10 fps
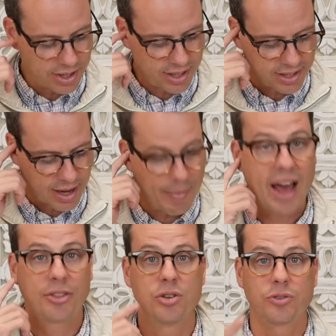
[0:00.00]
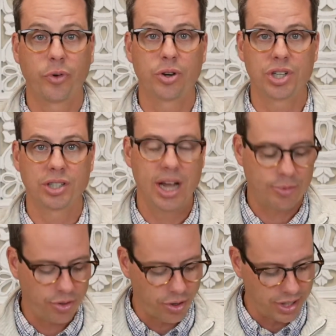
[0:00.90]
This is Matthew's version,
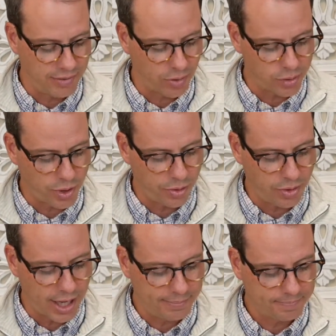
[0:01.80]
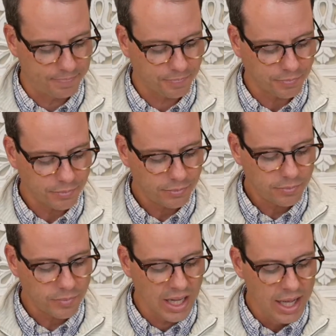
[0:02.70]
chapter 13, verse 1 through 9.
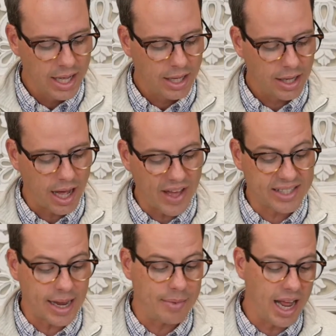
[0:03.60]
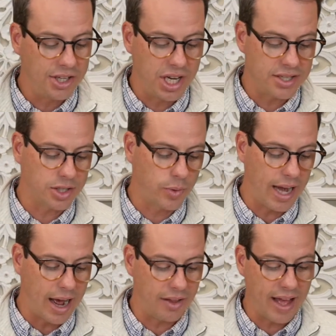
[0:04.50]
That same day, Jesus went
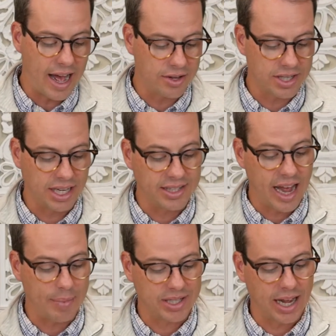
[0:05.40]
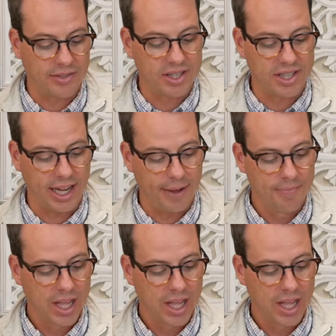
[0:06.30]
out of the house and he sat beside the sea.